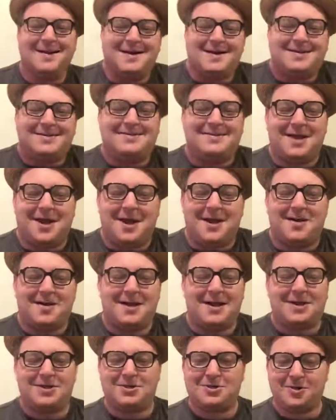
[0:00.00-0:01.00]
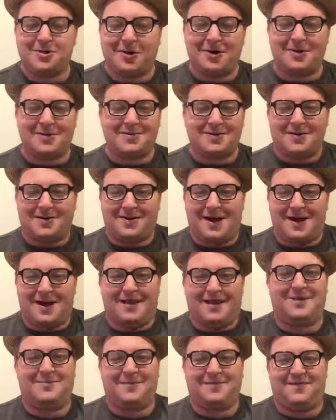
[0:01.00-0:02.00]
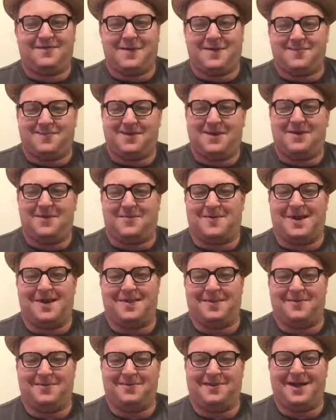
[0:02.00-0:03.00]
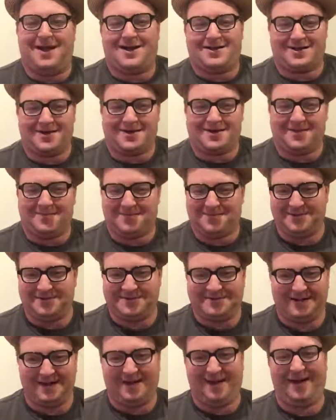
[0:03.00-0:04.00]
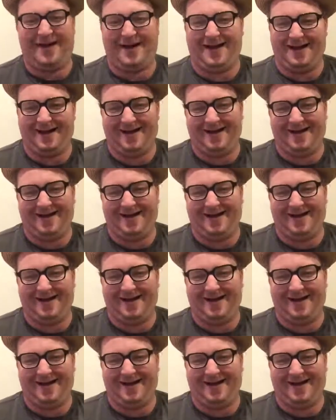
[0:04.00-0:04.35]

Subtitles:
So, in short, I think we've all been around the block a couple of times.